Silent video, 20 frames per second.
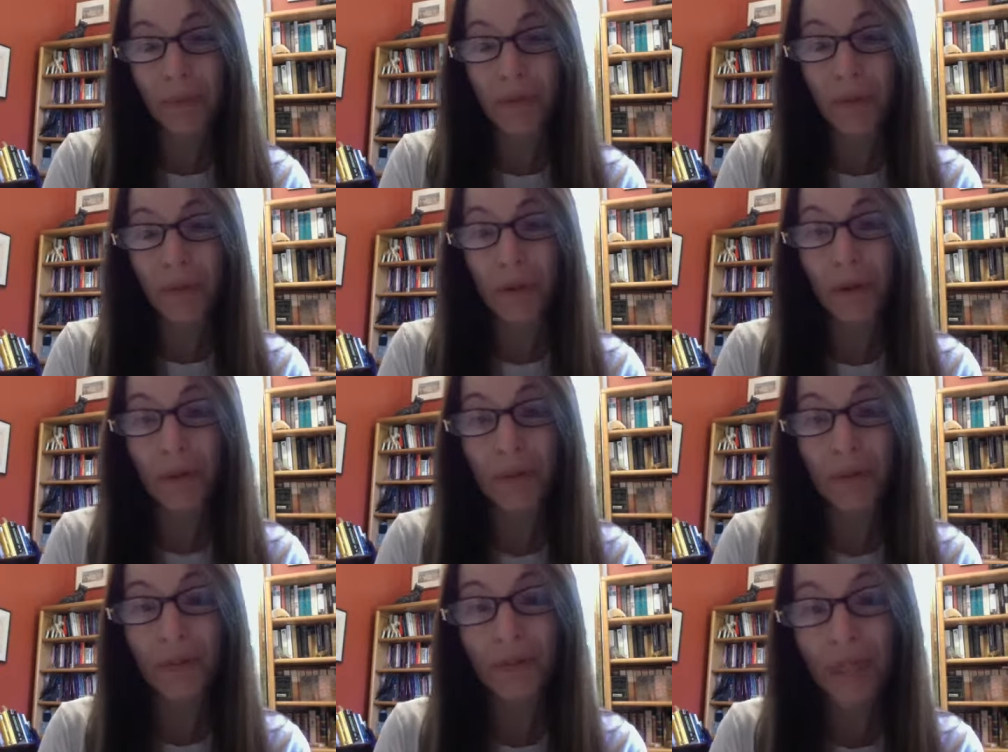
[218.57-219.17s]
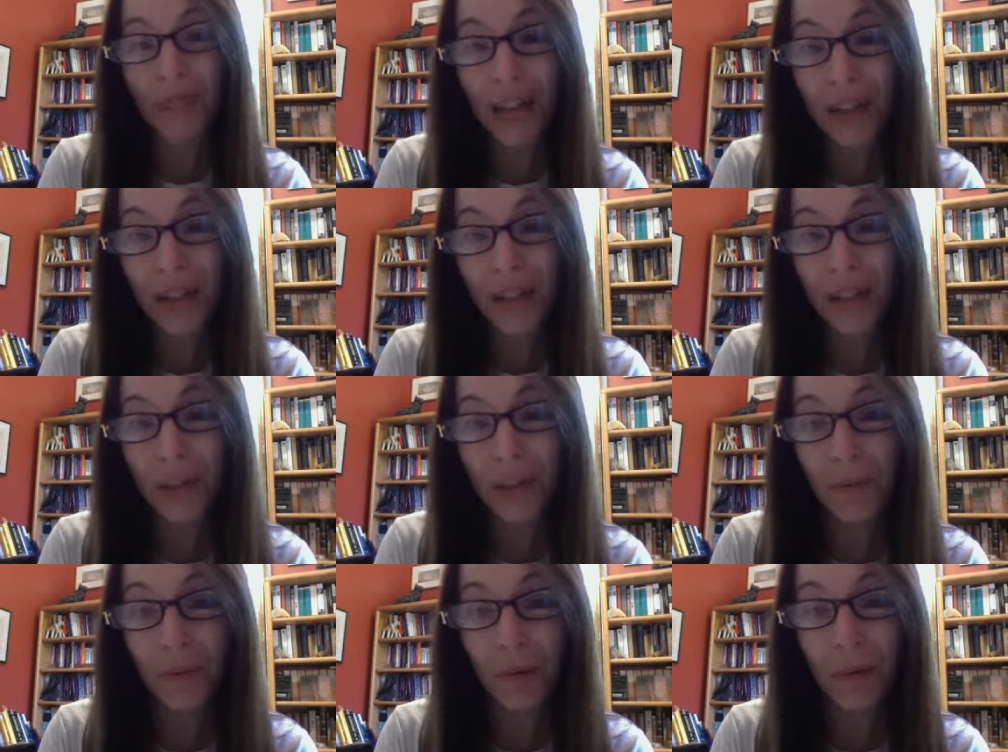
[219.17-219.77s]
So your
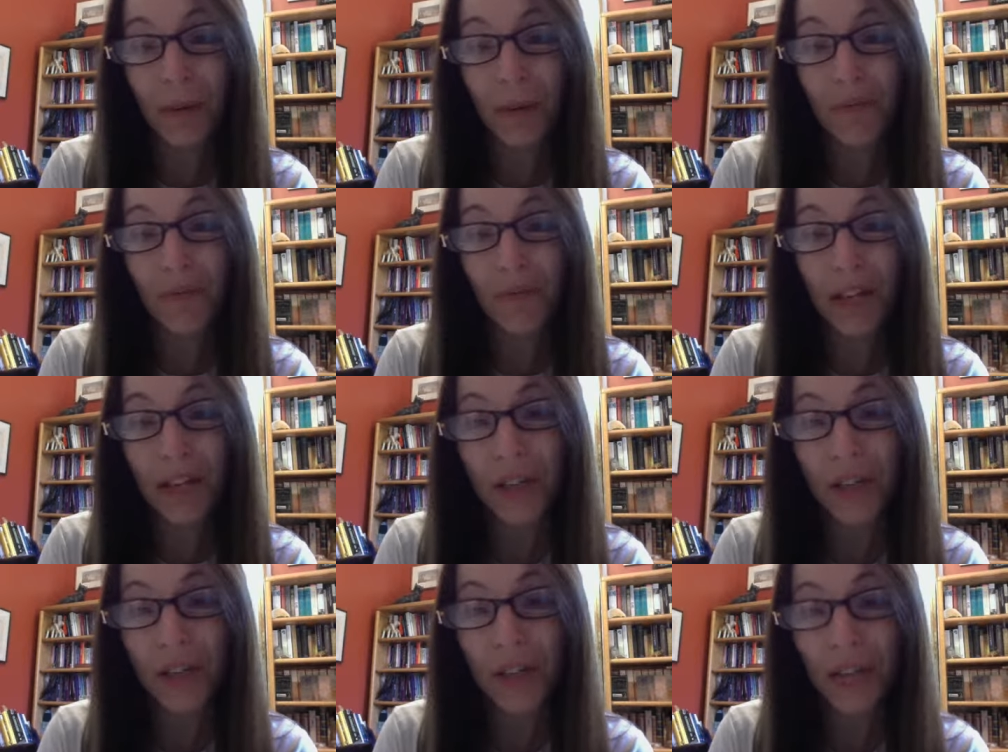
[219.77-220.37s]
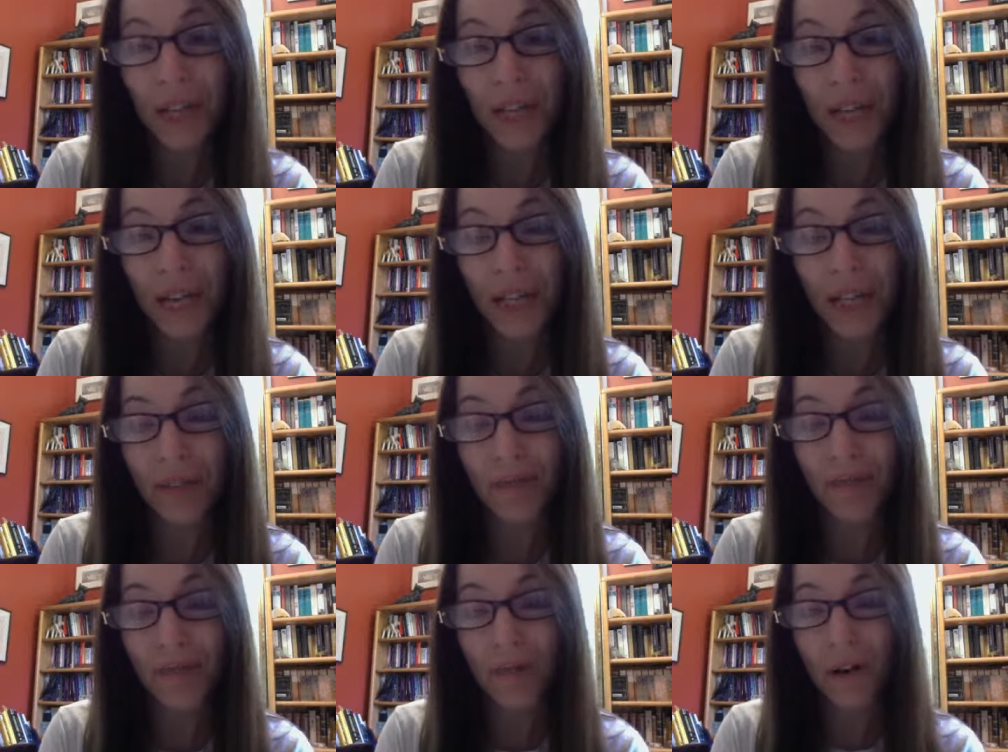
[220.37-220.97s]
reflection will eventually
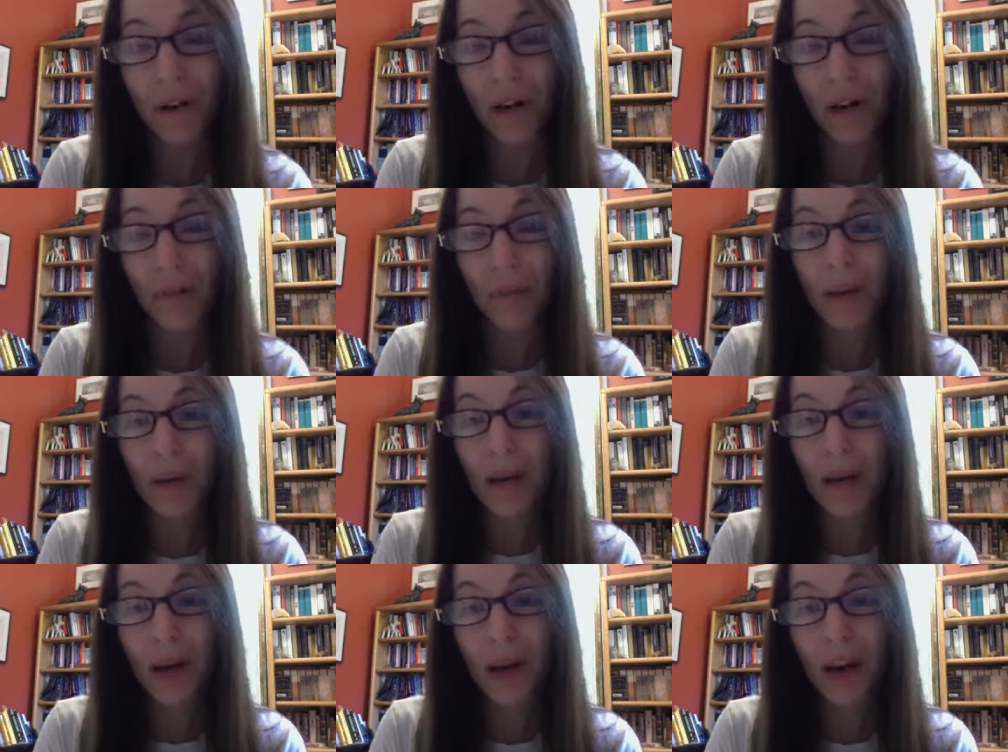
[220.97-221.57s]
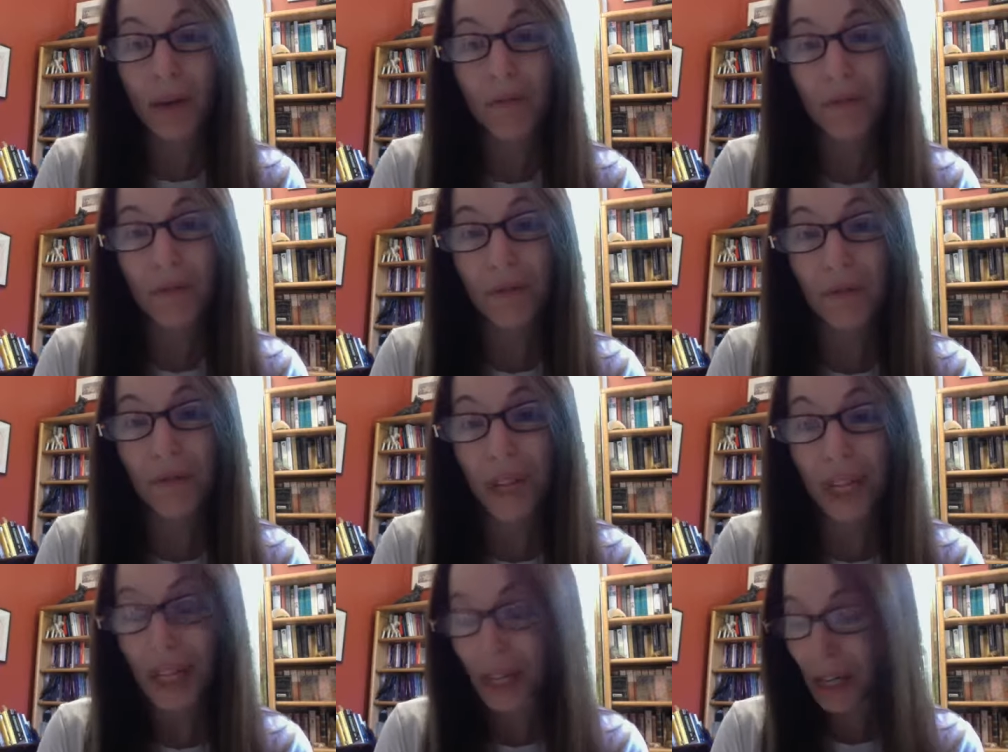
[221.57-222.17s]
take the form of a
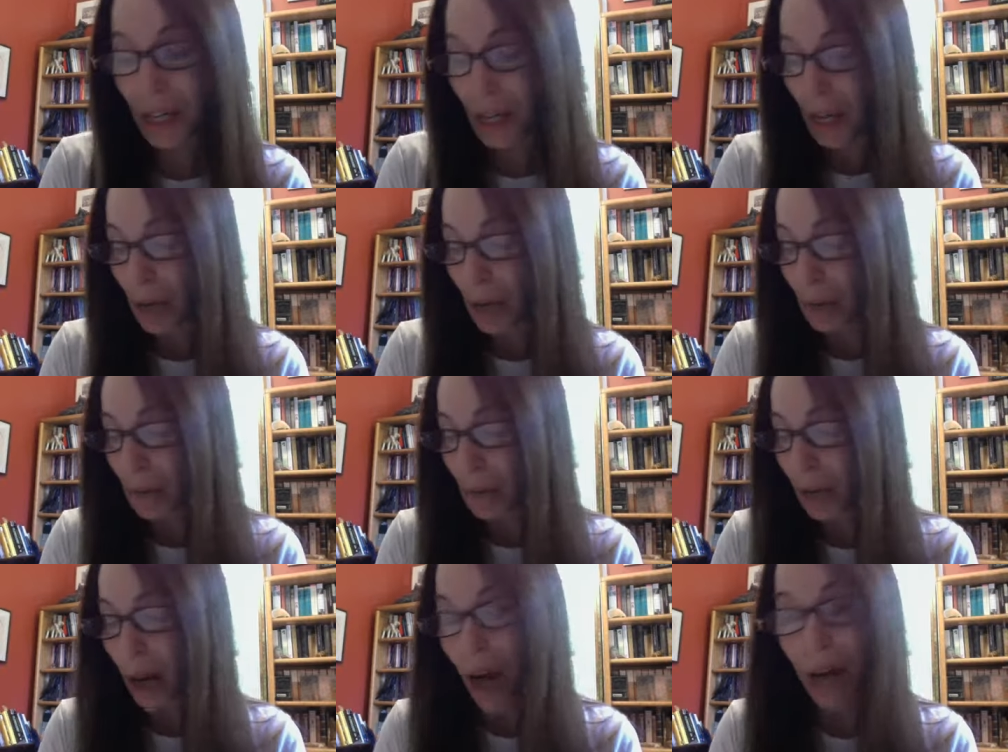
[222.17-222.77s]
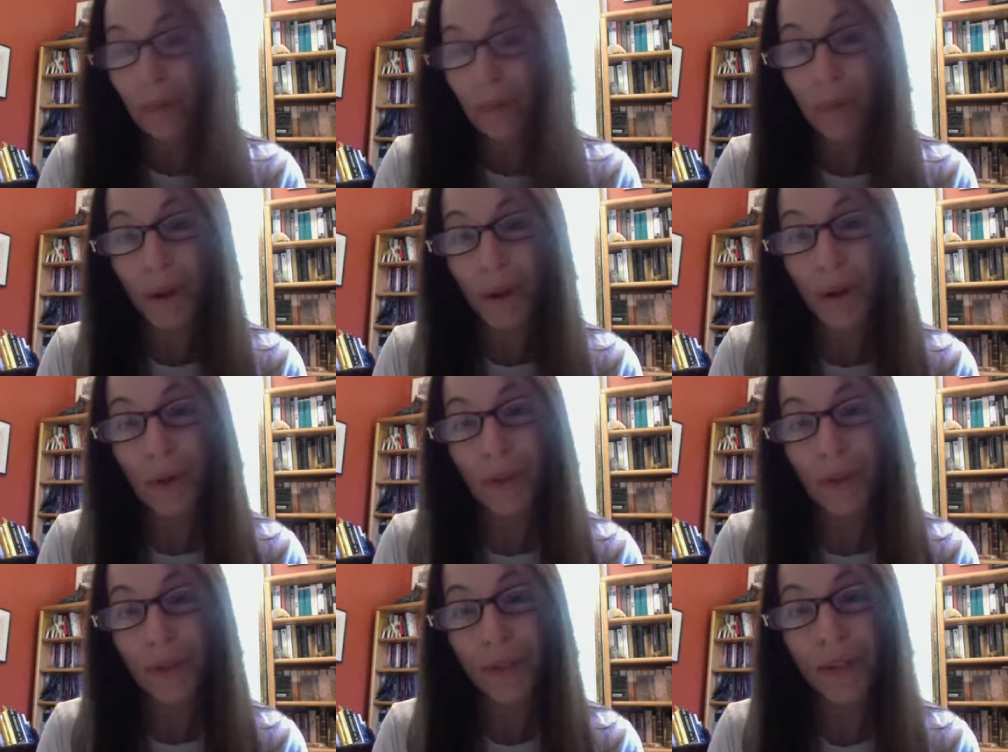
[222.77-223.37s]
written blog
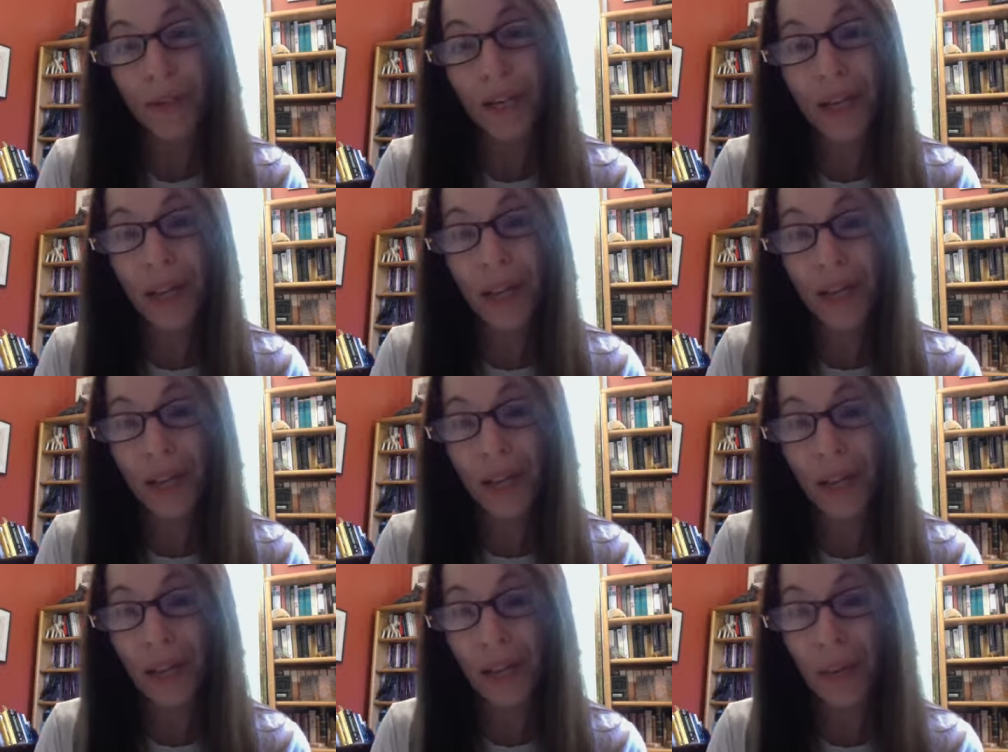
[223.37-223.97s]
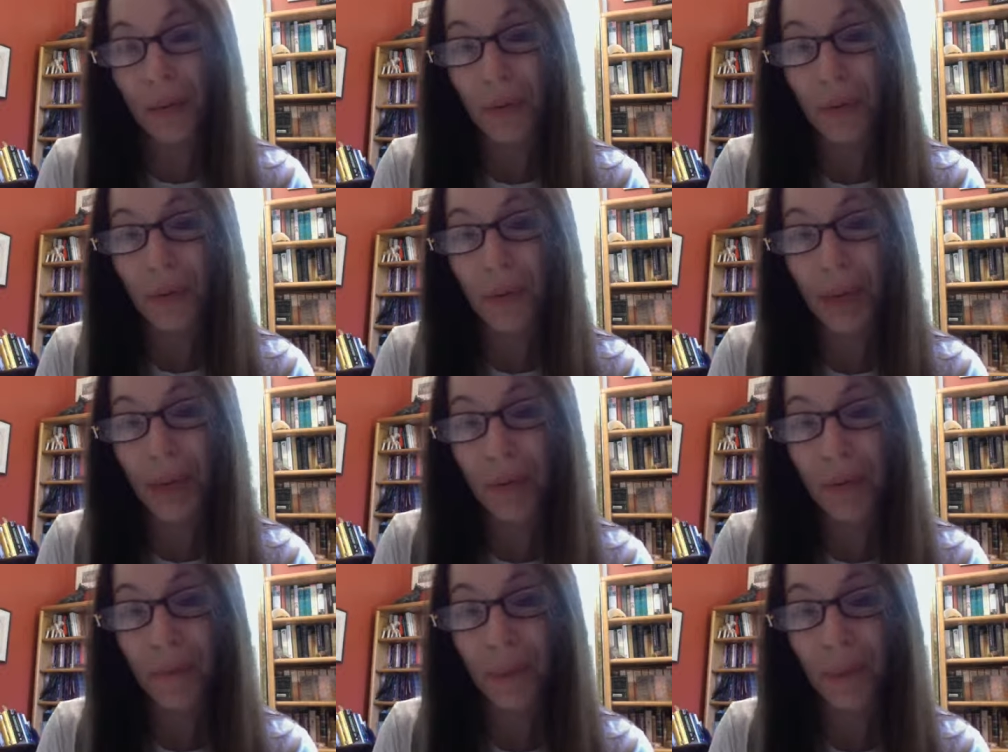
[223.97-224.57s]
post that you will
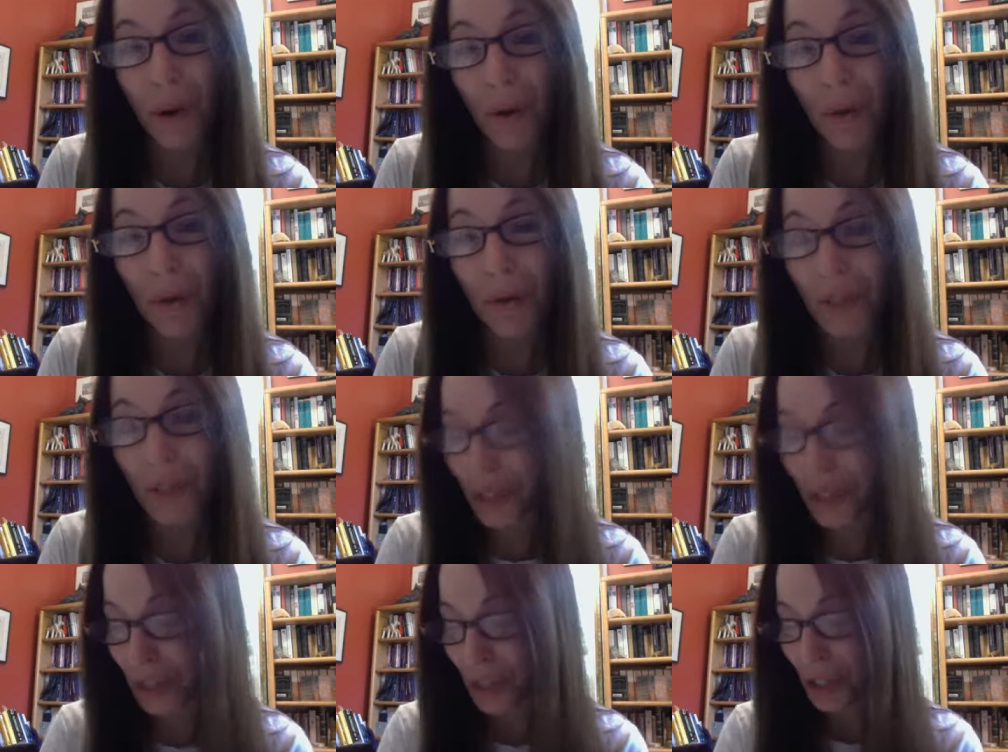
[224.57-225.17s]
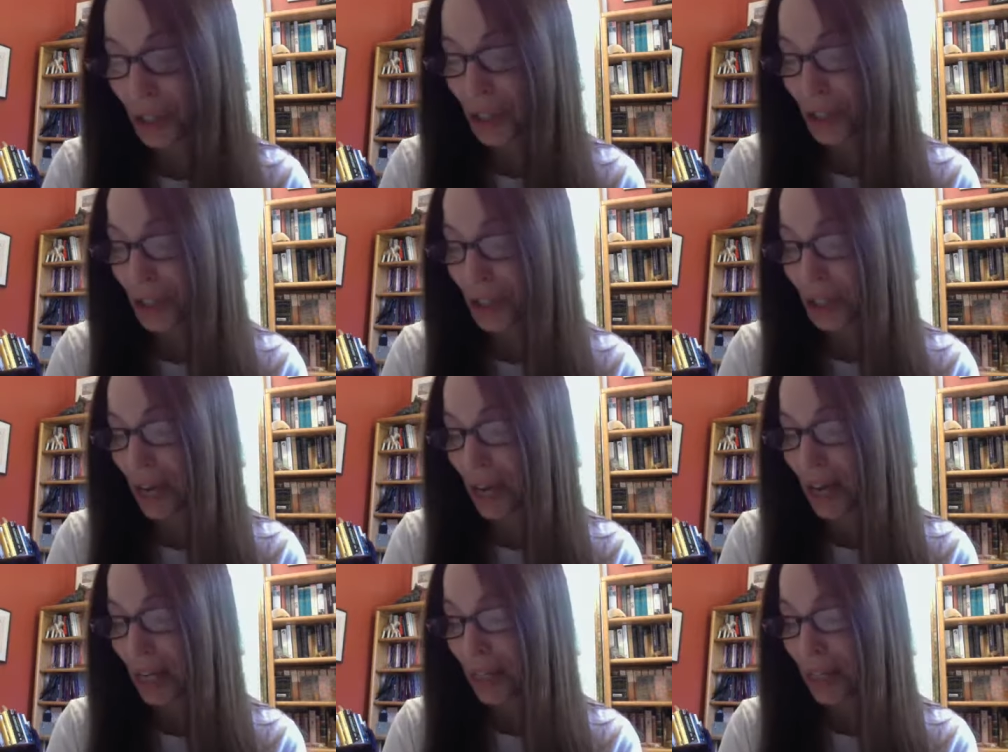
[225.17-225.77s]
then post to the
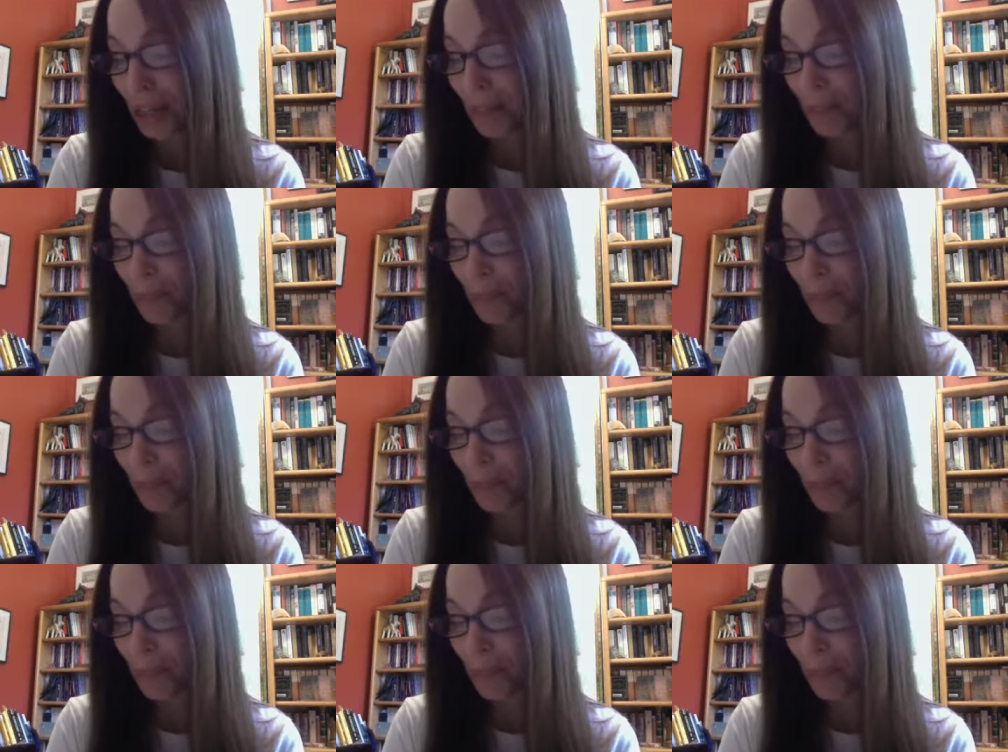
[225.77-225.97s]
site.